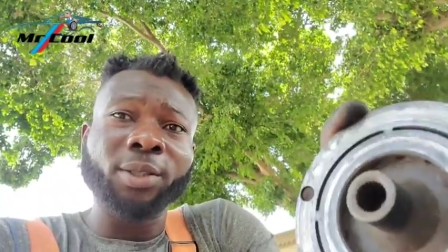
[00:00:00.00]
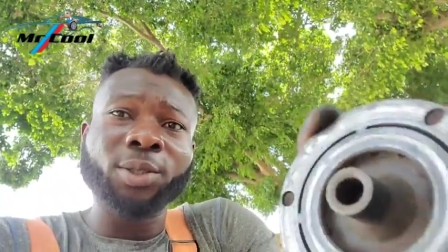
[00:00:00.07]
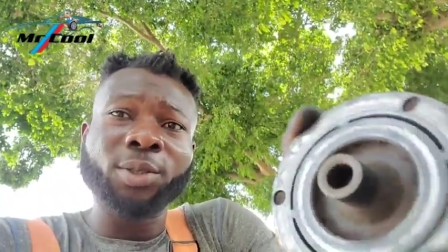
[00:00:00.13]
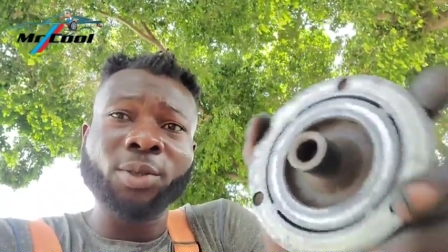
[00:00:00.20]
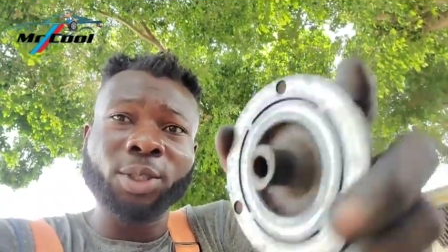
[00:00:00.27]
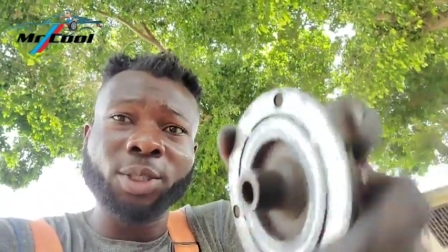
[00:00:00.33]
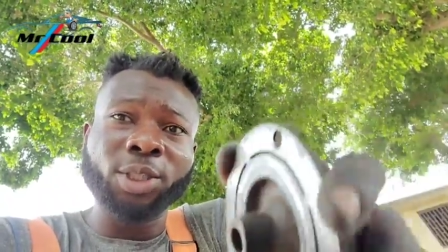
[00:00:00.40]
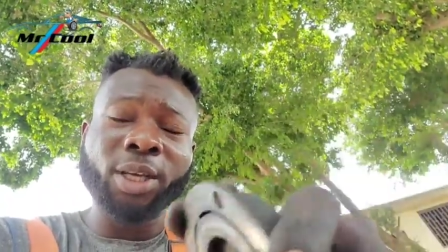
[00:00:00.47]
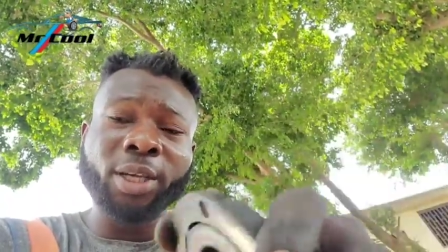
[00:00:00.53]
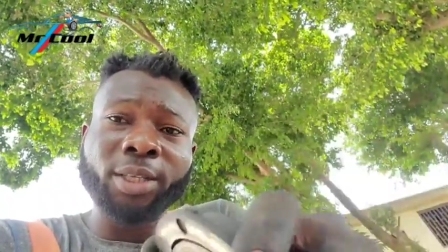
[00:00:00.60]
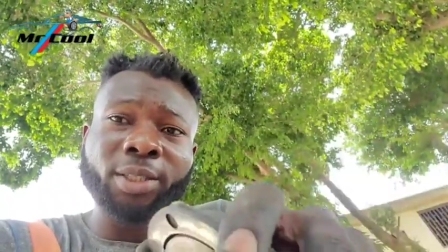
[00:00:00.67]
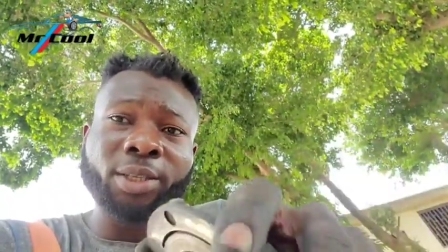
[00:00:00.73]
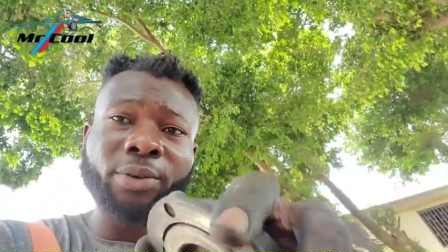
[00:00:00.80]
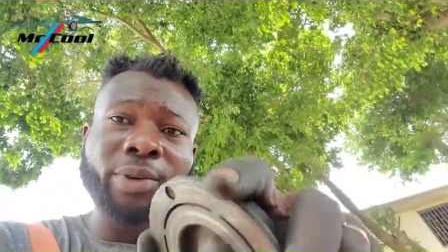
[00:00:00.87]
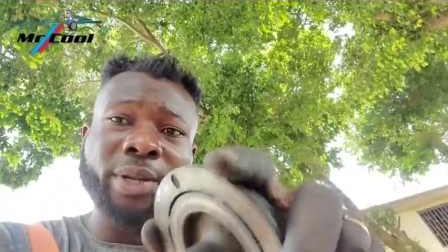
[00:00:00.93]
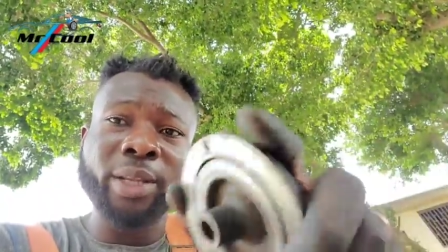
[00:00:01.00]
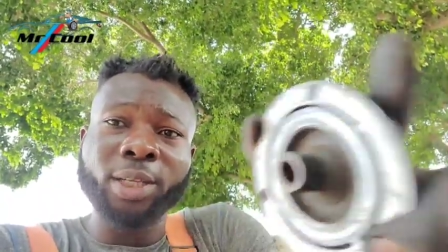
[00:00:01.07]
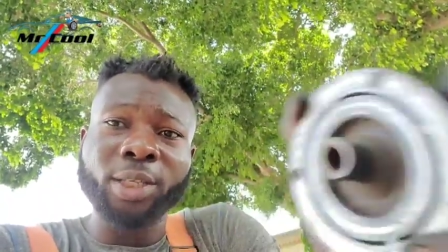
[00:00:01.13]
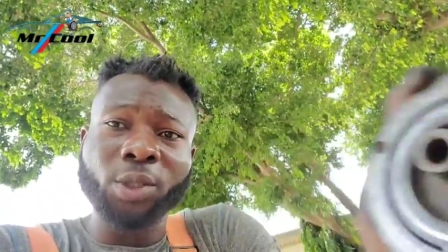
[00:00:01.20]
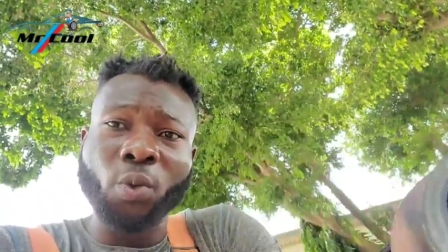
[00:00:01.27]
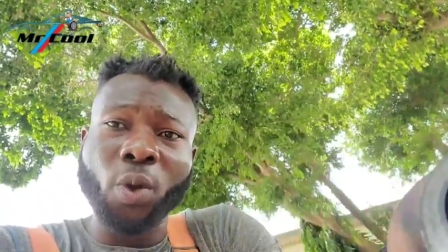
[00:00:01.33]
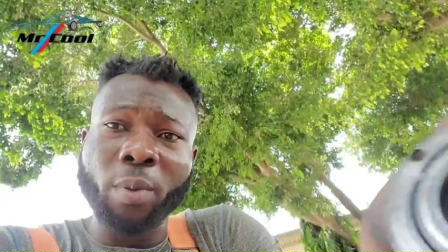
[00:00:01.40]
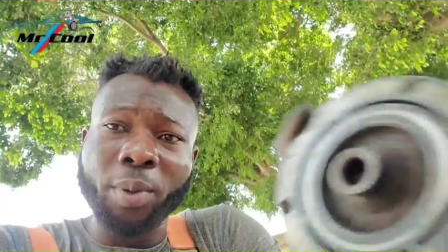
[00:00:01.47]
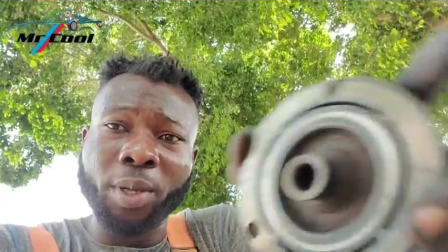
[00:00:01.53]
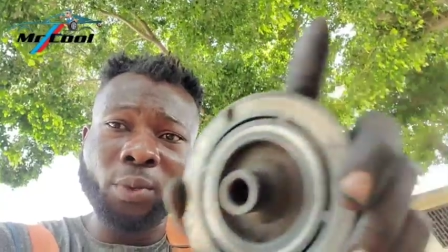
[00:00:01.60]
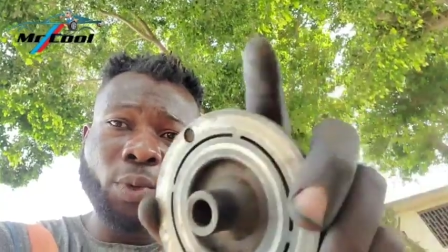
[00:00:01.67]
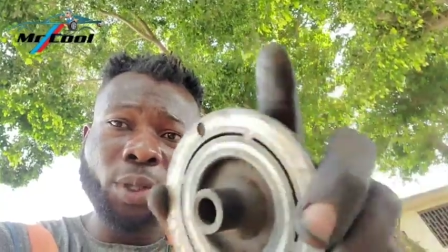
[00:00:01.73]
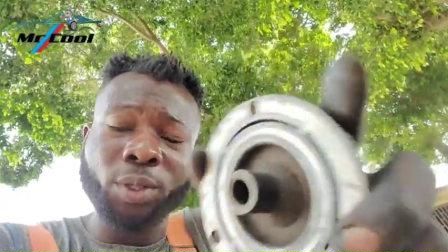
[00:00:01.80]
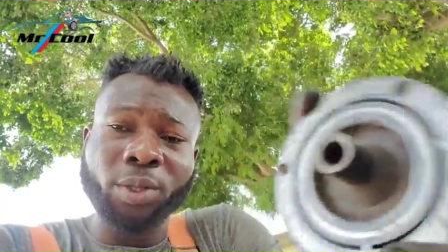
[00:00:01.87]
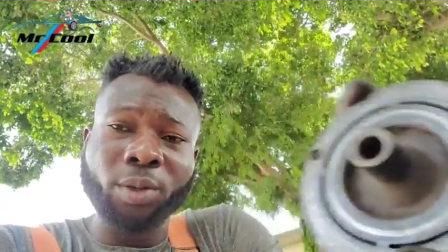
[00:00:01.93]
So check the relay, swap it
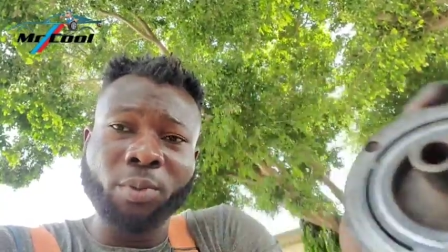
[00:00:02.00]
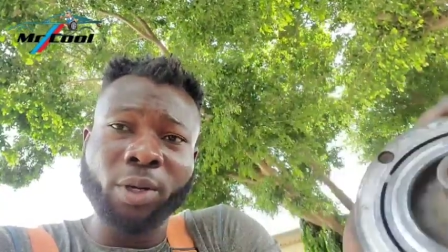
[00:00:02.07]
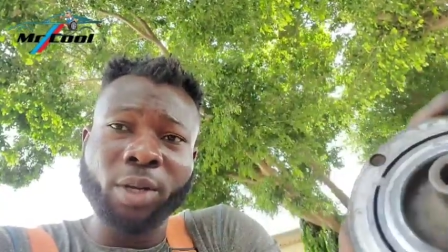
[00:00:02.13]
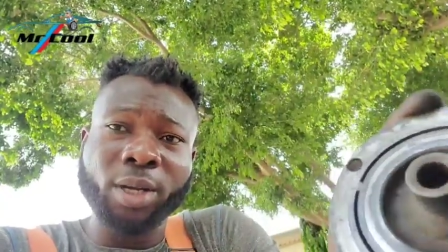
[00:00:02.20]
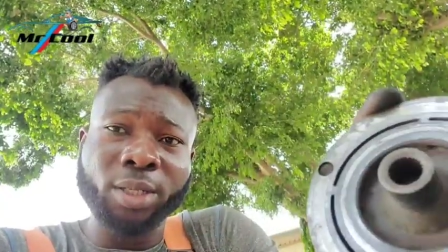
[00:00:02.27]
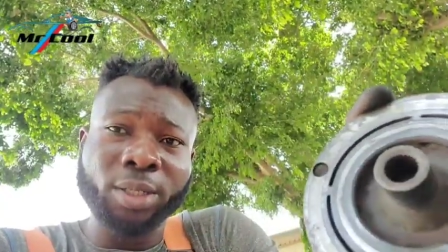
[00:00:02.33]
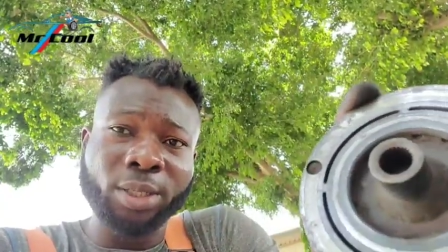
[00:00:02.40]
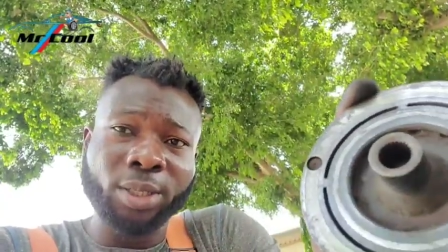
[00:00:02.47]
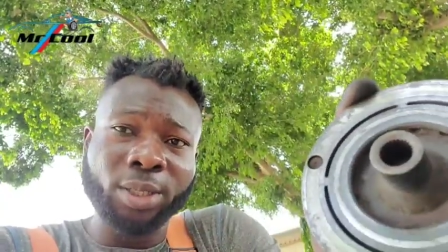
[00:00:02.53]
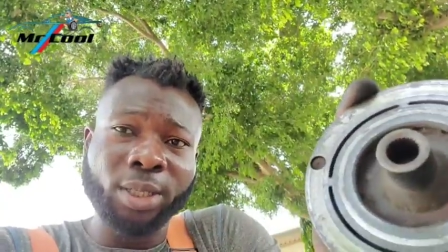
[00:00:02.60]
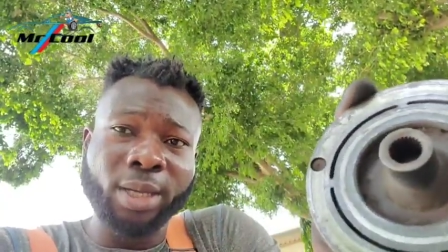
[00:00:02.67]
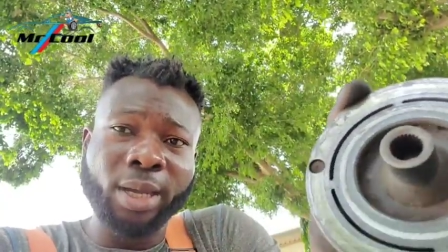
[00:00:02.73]
with some others,